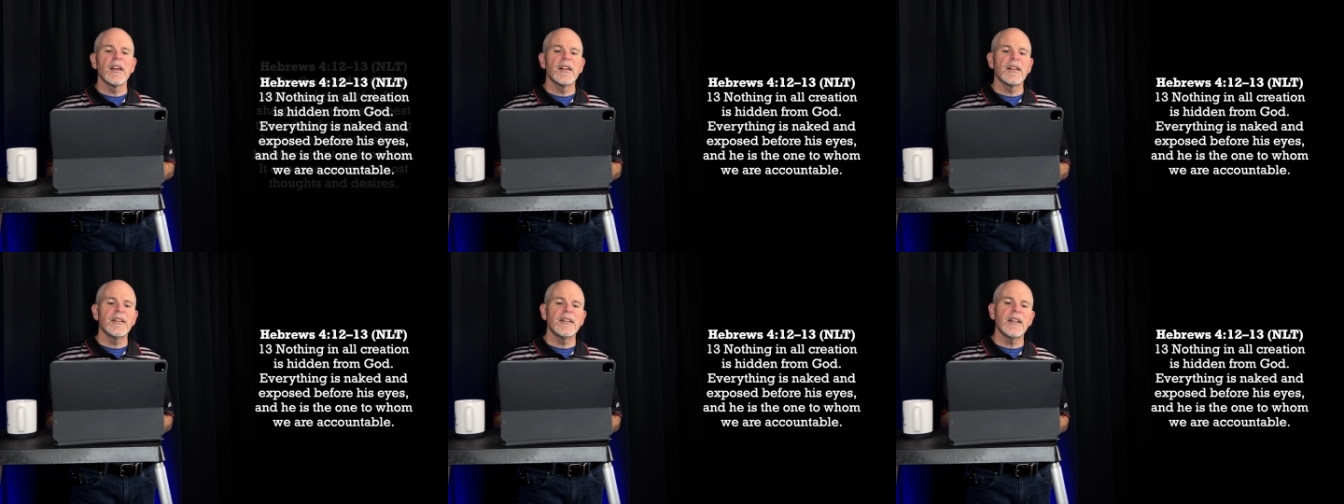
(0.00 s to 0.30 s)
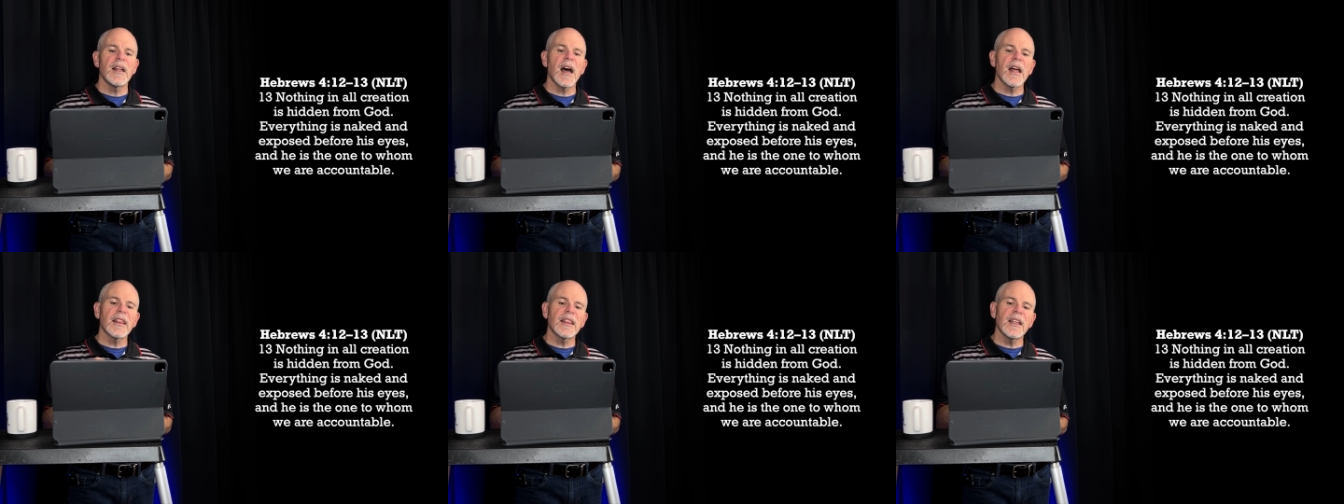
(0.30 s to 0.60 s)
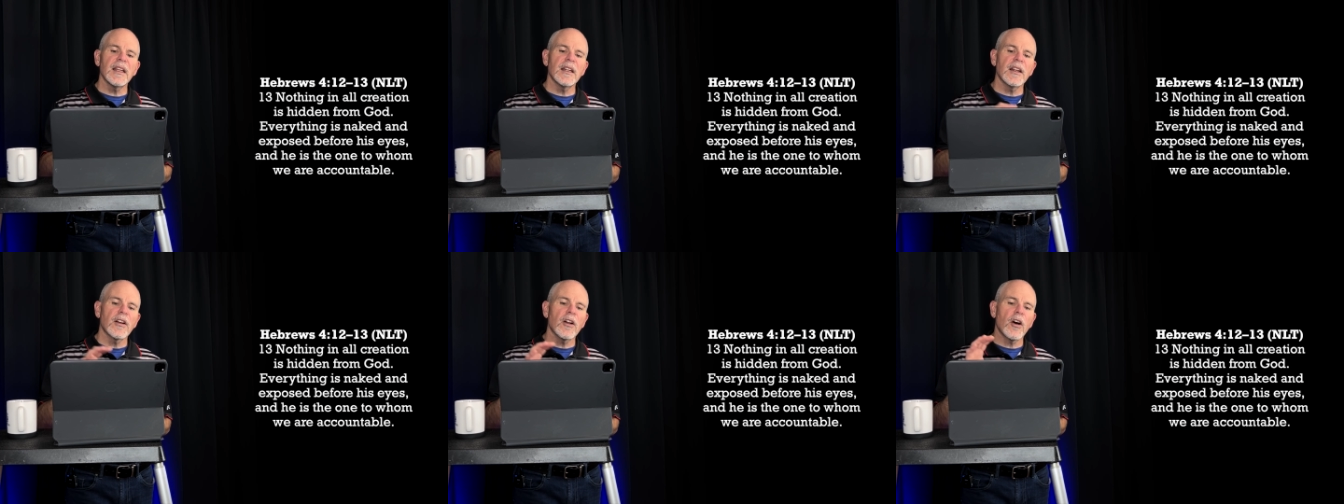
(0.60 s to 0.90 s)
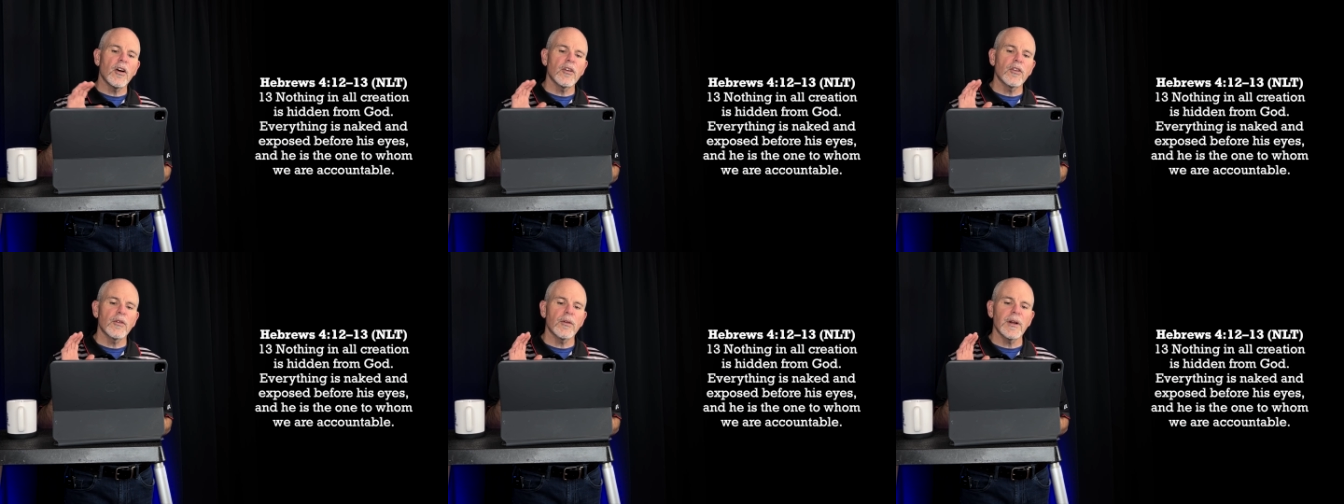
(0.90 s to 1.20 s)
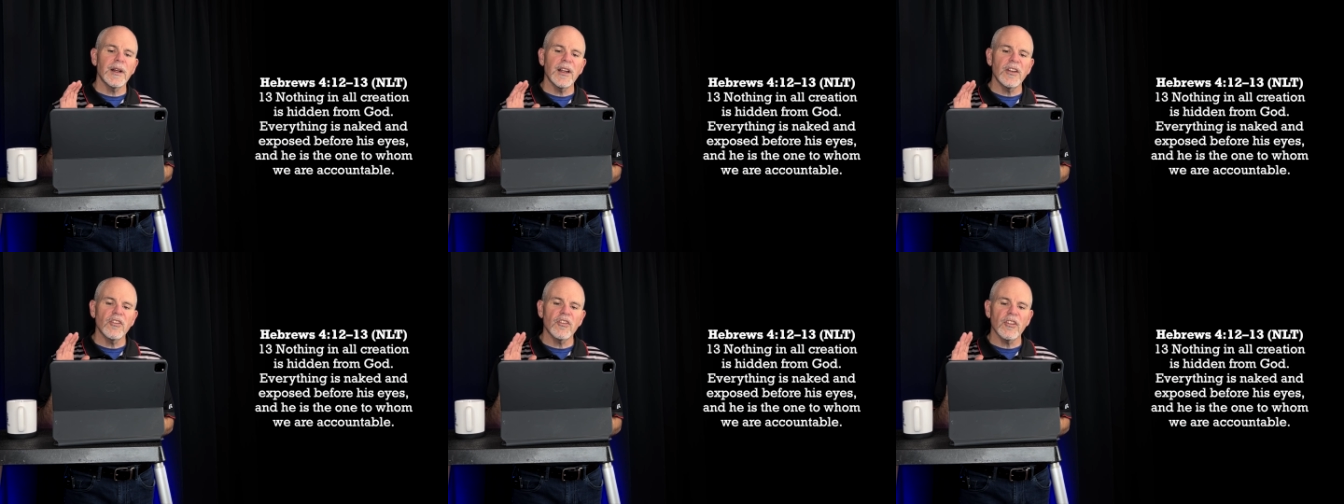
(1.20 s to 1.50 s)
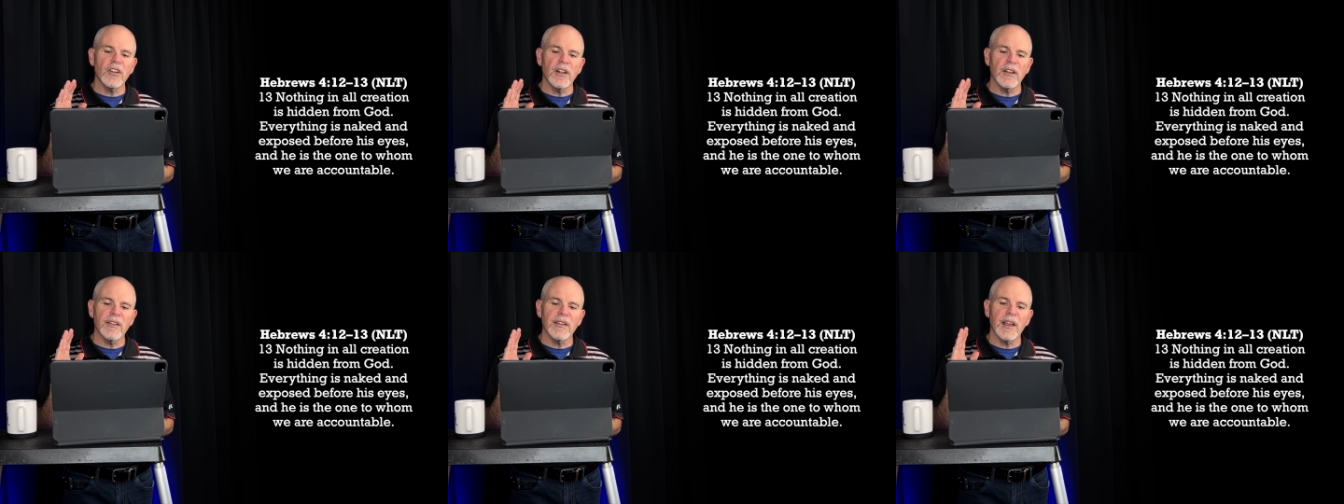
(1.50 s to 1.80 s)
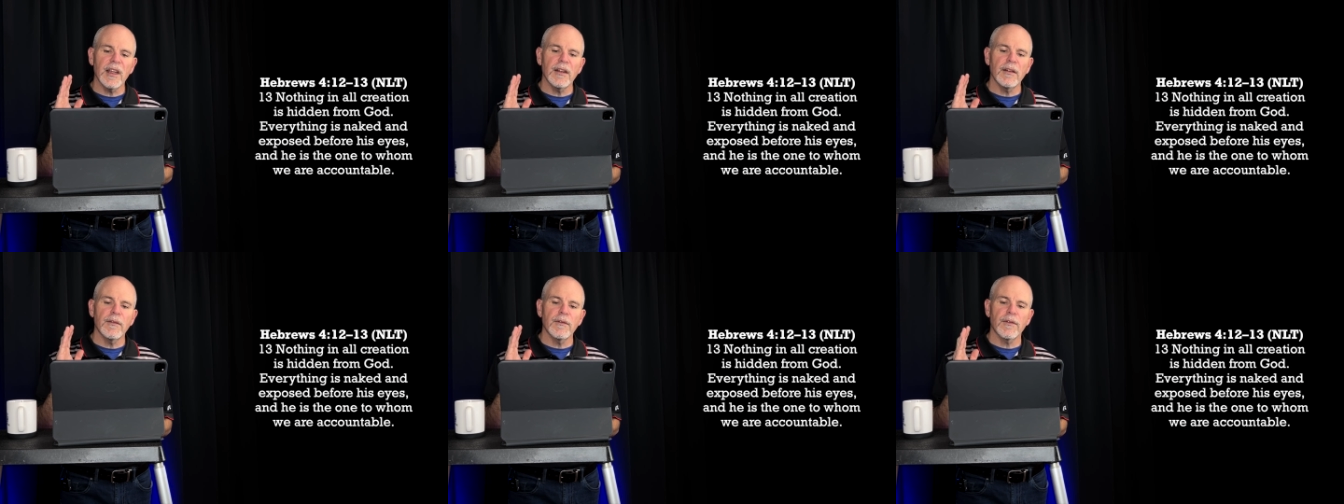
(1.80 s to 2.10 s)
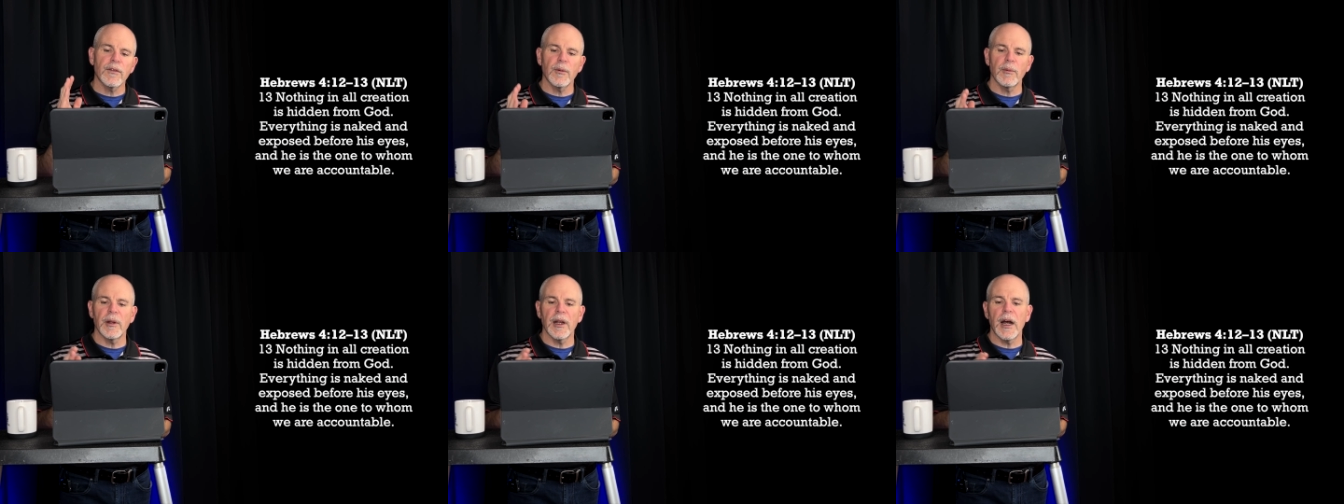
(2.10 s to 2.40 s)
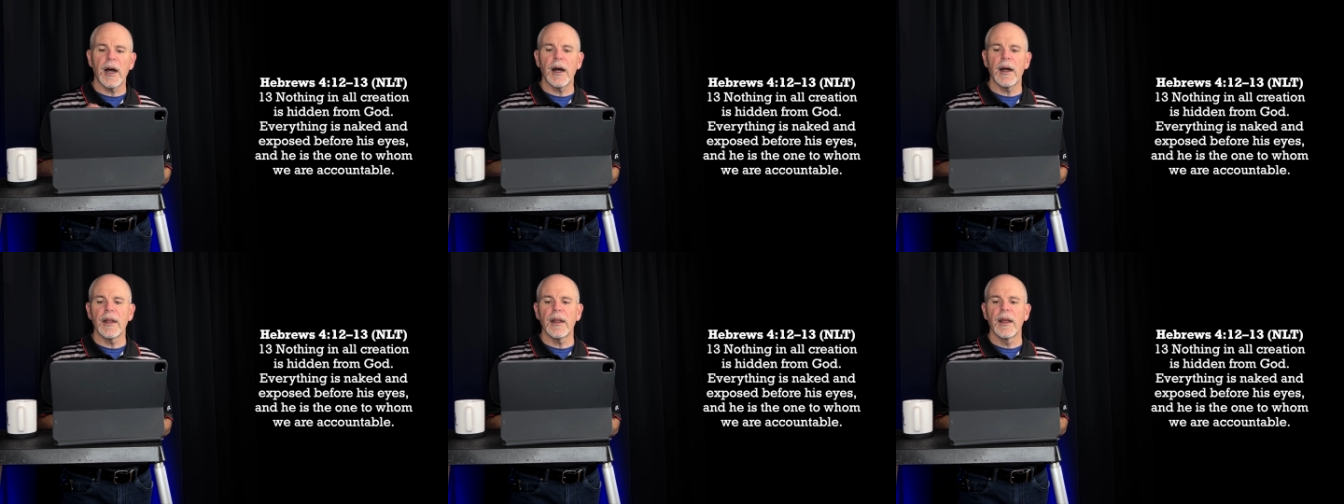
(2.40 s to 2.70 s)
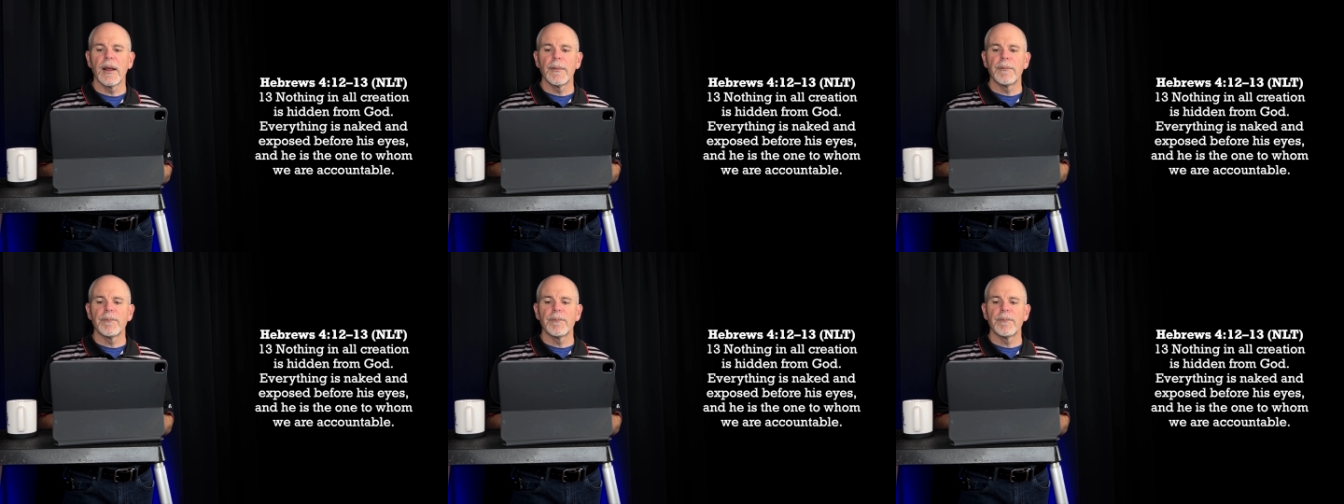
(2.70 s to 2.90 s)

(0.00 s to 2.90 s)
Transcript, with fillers: Nothing in all creation is hidden from God.